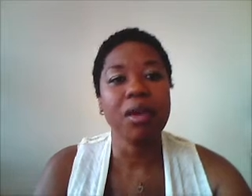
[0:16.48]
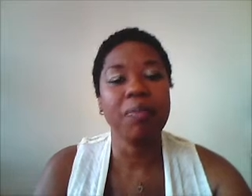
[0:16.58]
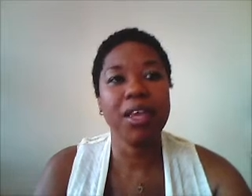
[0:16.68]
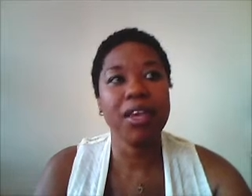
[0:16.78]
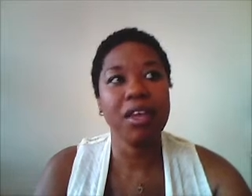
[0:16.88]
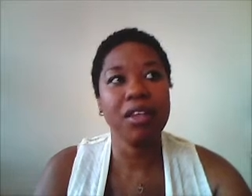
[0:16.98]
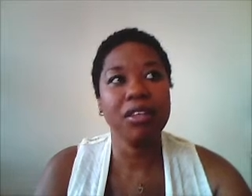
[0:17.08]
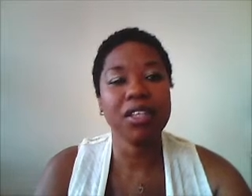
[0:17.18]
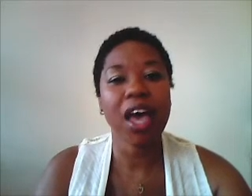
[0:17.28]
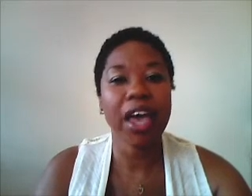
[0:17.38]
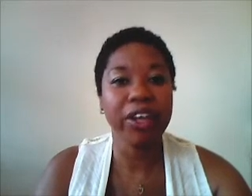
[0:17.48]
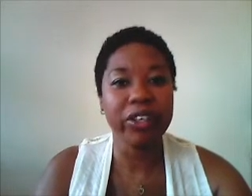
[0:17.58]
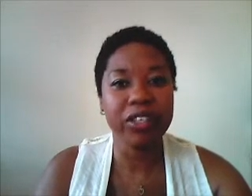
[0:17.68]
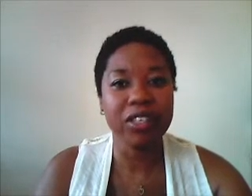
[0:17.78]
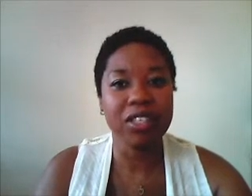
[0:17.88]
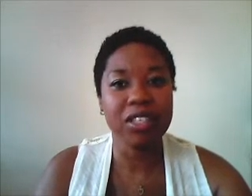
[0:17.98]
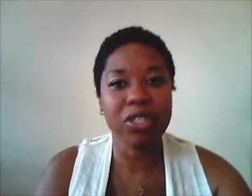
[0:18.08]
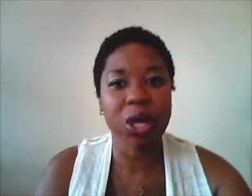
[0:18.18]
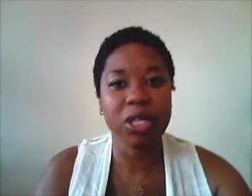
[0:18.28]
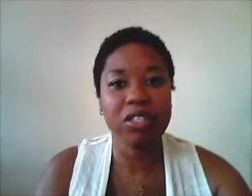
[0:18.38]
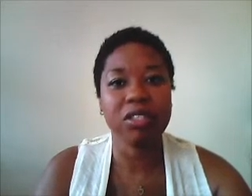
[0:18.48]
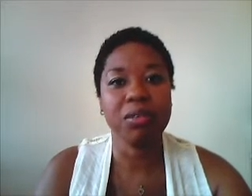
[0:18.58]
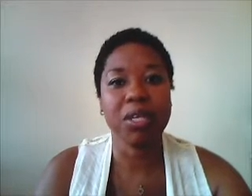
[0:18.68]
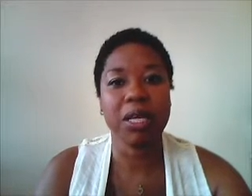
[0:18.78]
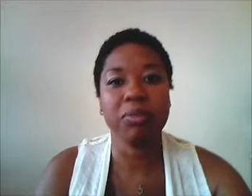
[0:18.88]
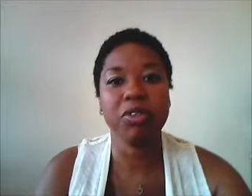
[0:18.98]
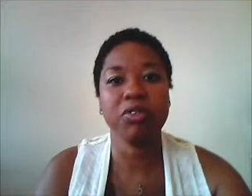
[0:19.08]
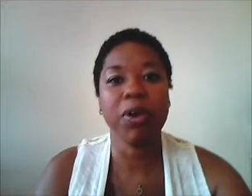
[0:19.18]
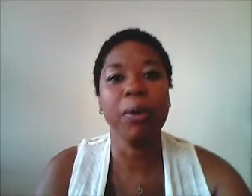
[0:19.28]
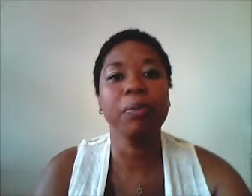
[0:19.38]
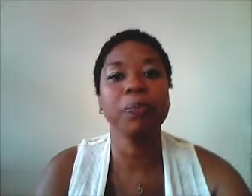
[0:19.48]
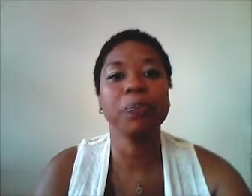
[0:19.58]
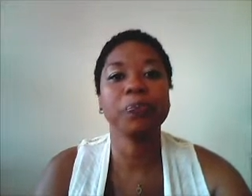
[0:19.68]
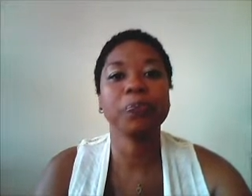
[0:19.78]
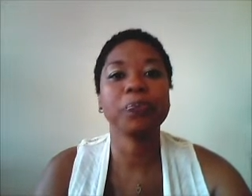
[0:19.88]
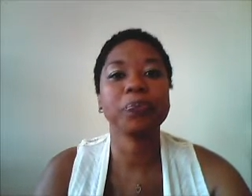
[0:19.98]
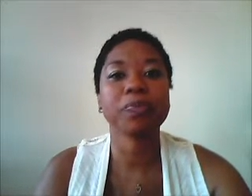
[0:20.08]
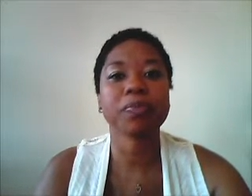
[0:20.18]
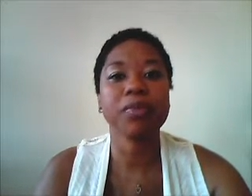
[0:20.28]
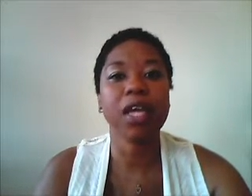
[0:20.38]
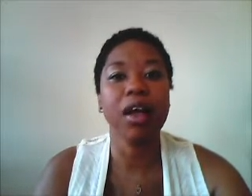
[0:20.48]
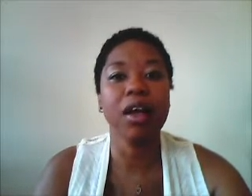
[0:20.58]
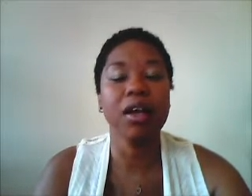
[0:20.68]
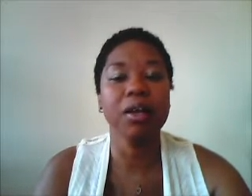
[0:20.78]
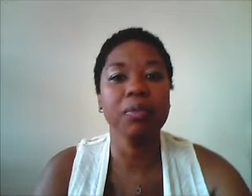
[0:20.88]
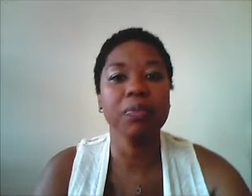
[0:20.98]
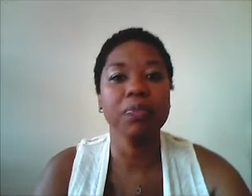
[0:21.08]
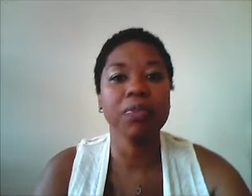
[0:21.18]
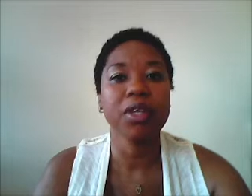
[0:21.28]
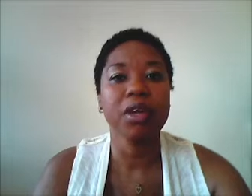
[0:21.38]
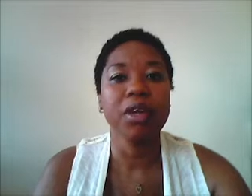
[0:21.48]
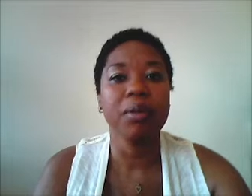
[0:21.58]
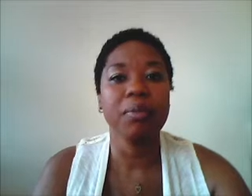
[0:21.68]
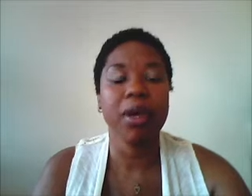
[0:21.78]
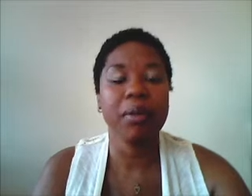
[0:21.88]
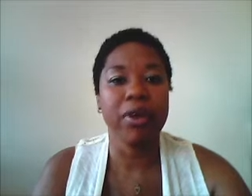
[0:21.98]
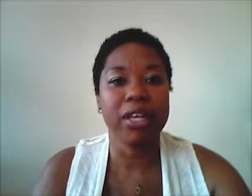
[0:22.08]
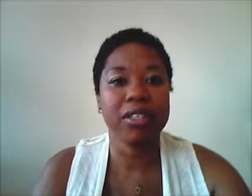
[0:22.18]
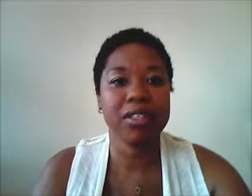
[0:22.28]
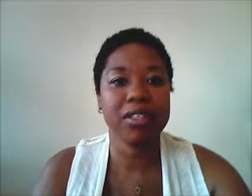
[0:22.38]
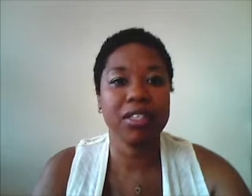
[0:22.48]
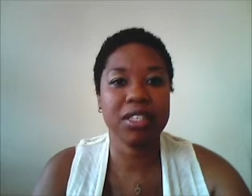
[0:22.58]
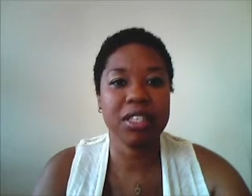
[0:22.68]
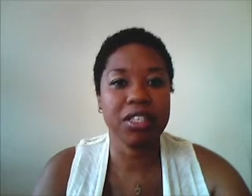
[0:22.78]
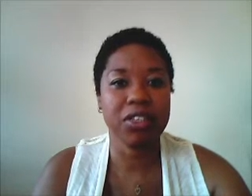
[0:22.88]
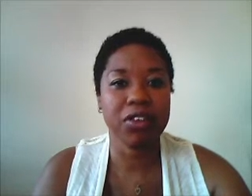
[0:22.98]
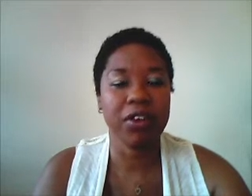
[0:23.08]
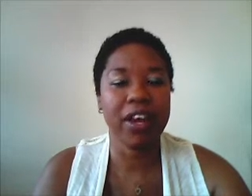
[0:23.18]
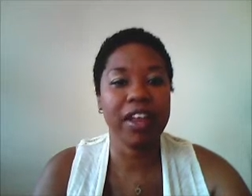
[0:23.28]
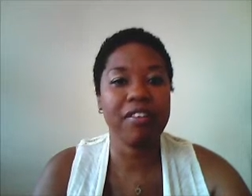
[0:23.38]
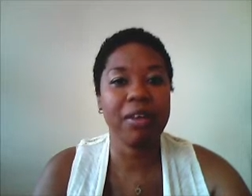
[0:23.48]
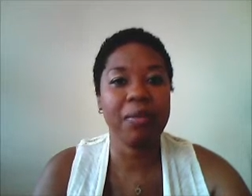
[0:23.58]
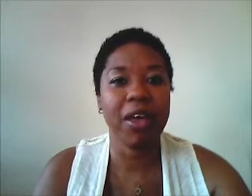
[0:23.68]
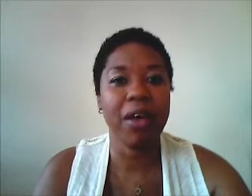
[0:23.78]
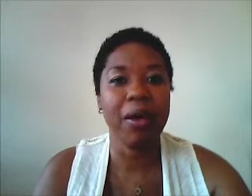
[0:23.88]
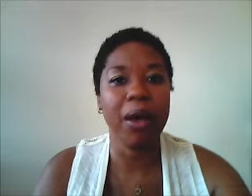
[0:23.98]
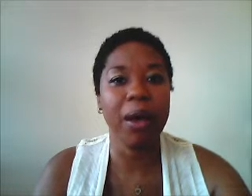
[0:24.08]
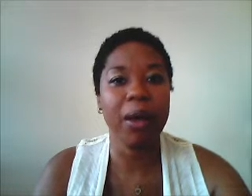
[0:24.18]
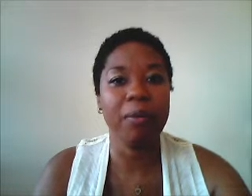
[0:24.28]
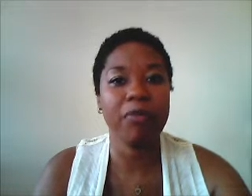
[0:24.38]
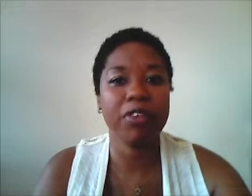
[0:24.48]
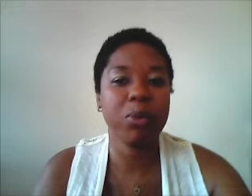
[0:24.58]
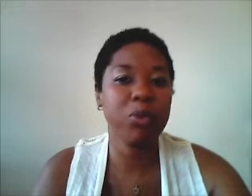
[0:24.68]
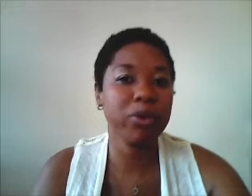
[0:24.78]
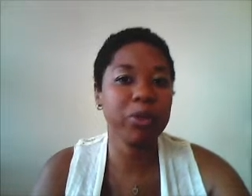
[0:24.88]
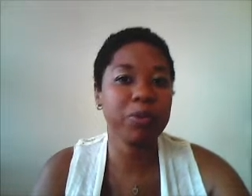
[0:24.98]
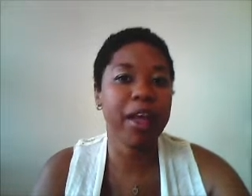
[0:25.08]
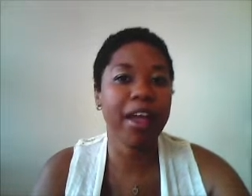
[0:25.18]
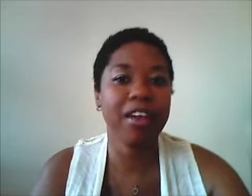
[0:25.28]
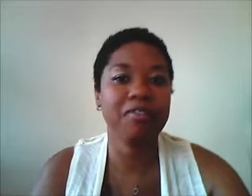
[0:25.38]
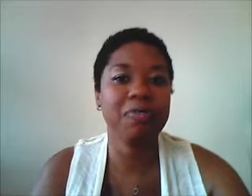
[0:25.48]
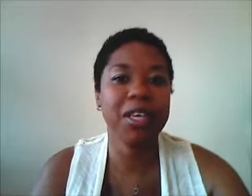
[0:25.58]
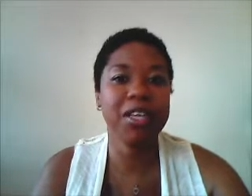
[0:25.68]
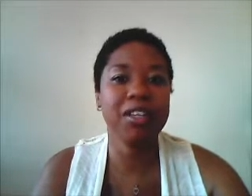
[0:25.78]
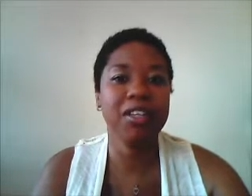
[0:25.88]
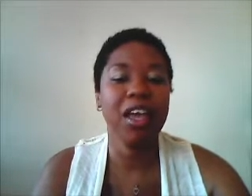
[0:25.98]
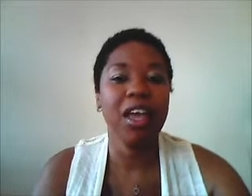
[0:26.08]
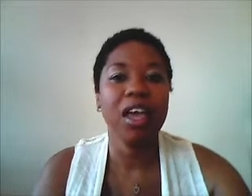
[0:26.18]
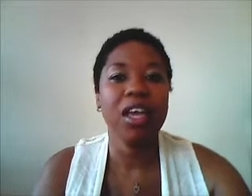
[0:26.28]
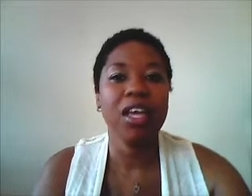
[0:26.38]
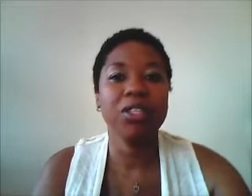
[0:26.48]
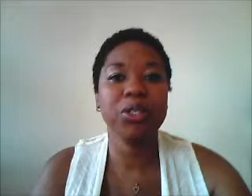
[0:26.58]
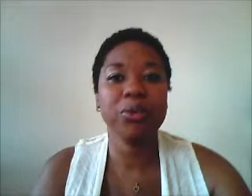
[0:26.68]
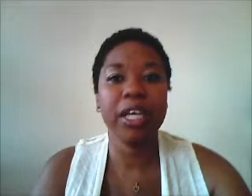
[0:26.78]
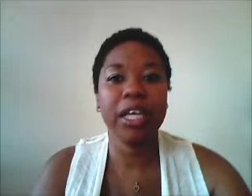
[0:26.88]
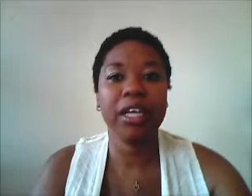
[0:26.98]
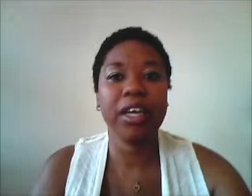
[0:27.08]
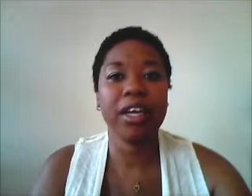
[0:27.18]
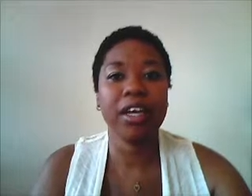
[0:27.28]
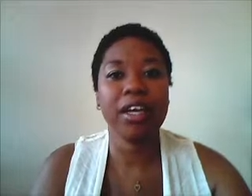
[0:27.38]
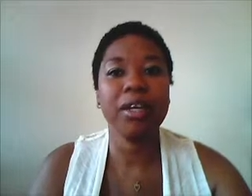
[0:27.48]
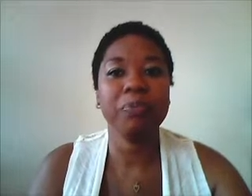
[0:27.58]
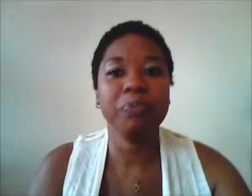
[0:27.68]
being tired and exhausted sometimes from um, my breast disease or whatever, but um, for the most part, I've been doing good